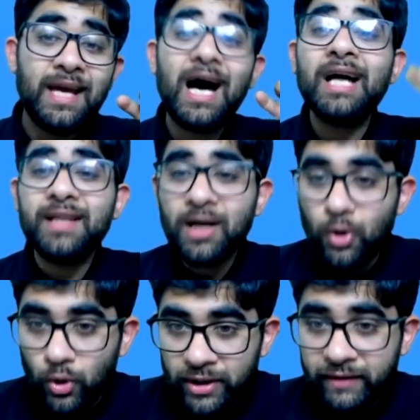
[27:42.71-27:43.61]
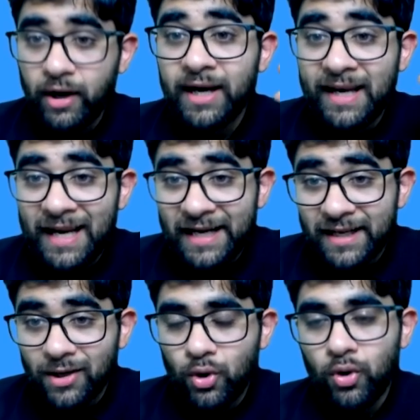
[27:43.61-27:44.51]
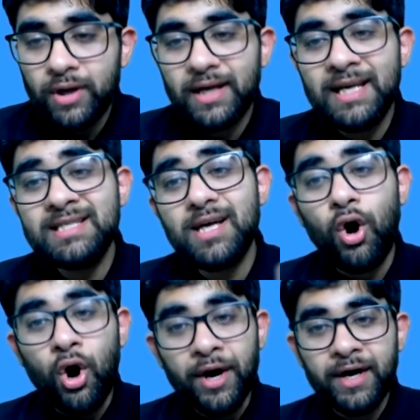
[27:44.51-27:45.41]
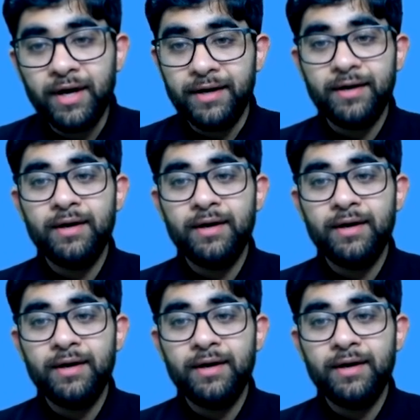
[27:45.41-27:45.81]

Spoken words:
other court, the later court is ordered